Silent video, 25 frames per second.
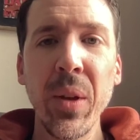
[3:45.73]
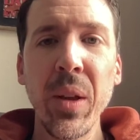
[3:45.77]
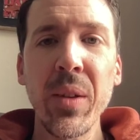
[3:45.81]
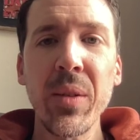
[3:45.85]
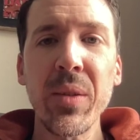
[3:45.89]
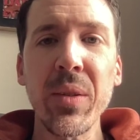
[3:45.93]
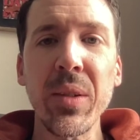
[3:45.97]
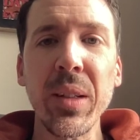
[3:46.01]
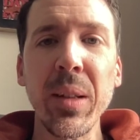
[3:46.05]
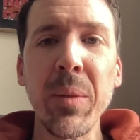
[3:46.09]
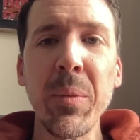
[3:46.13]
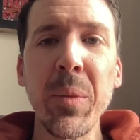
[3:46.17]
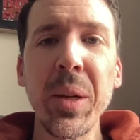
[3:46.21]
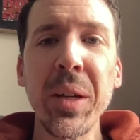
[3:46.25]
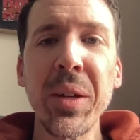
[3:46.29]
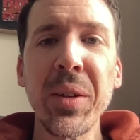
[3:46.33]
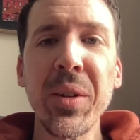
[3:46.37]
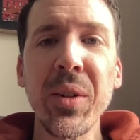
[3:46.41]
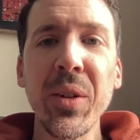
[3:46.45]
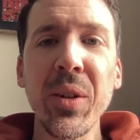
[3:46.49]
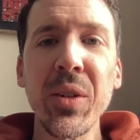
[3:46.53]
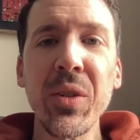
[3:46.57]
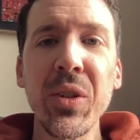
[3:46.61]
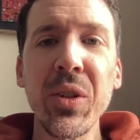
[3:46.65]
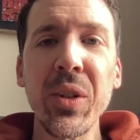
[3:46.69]
So let me
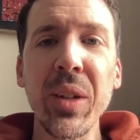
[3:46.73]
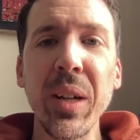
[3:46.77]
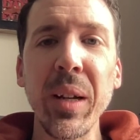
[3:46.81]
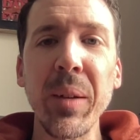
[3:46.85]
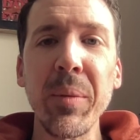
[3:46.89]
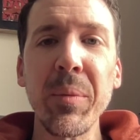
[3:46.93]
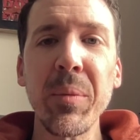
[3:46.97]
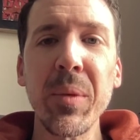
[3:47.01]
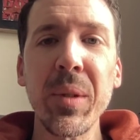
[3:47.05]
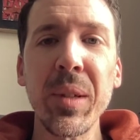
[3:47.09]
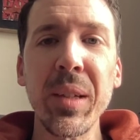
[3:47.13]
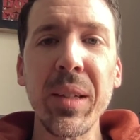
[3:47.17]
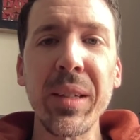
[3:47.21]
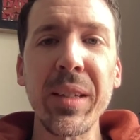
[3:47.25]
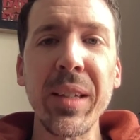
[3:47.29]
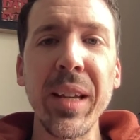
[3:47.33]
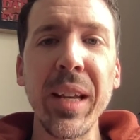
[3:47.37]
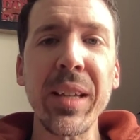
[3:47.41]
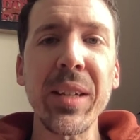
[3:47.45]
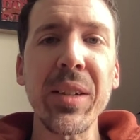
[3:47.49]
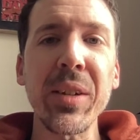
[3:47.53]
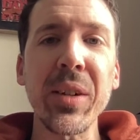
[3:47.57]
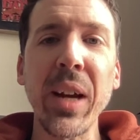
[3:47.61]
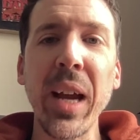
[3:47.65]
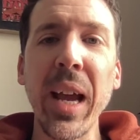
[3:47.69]
encourage you to
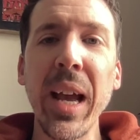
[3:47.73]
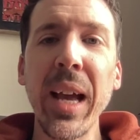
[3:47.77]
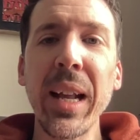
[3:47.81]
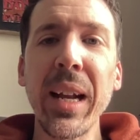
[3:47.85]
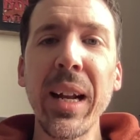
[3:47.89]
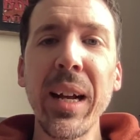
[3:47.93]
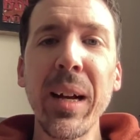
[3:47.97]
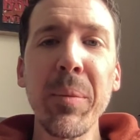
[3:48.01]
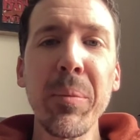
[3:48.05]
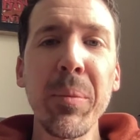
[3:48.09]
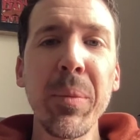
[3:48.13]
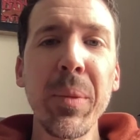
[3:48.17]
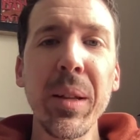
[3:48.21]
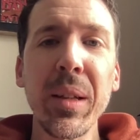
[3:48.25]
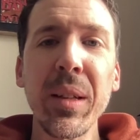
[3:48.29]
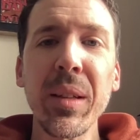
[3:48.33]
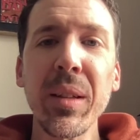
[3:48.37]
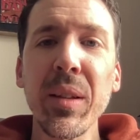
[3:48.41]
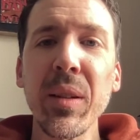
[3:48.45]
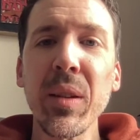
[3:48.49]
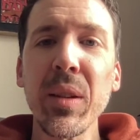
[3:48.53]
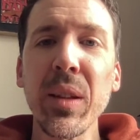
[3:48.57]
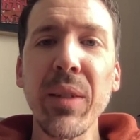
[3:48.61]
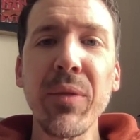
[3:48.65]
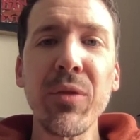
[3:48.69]
take your head up,
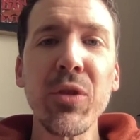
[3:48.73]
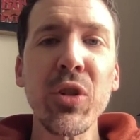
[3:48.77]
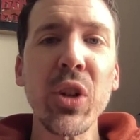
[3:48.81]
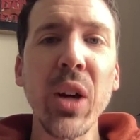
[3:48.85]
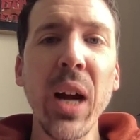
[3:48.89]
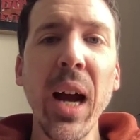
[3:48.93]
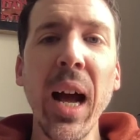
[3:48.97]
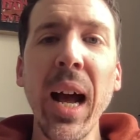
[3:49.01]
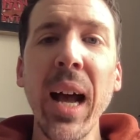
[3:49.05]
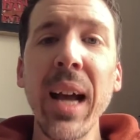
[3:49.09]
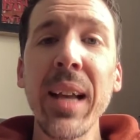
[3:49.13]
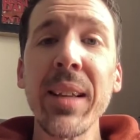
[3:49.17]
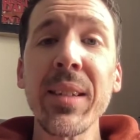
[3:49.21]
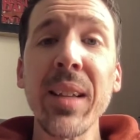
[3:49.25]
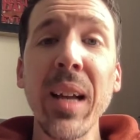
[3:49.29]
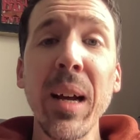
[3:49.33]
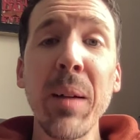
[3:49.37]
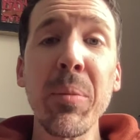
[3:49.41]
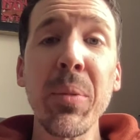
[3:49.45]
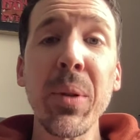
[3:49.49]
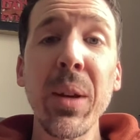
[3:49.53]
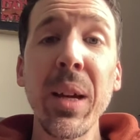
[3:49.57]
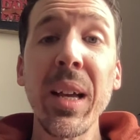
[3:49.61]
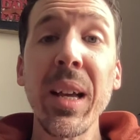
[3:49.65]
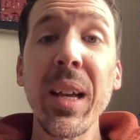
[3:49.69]
lift your eyes
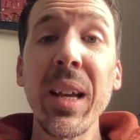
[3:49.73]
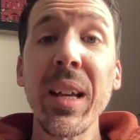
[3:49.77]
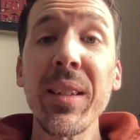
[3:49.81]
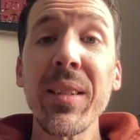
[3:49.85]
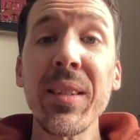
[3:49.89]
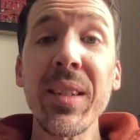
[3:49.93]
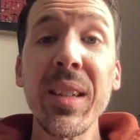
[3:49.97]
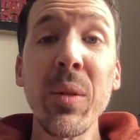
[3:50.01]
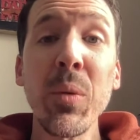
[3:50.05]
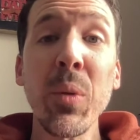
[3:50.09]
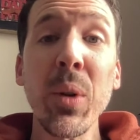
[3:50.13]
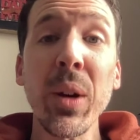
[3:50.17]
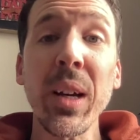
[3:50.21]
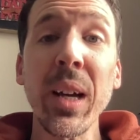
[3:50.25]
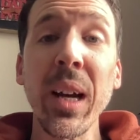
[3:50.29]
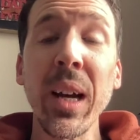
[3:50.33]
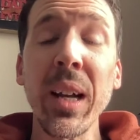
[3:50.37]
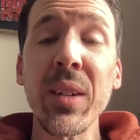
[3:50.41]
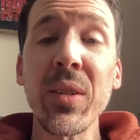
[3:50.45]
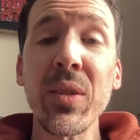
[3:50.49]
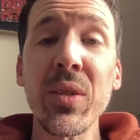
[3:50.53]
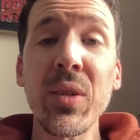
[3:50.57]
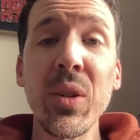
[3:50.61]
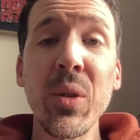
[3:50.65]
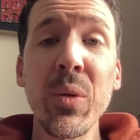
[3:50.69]
up, see what
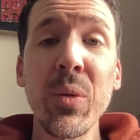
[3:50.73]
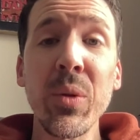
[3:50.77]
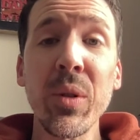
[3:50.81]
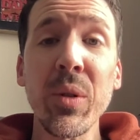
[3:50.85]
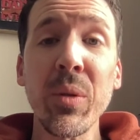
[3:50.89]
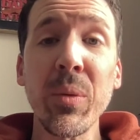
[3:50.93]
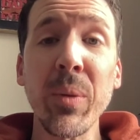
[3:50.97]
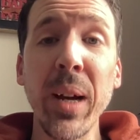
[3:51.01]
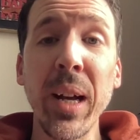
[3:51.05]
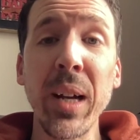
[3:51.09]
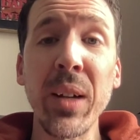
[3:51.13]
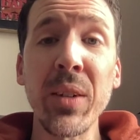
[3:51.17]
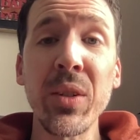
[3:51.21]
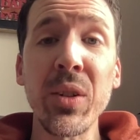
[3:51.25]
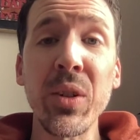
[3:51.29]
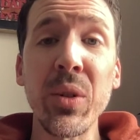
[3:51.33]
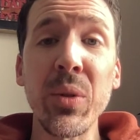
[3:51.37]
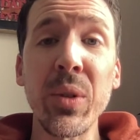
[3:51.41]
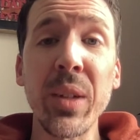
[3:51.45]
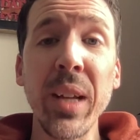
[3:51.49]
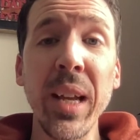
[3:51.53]
God is doing around you.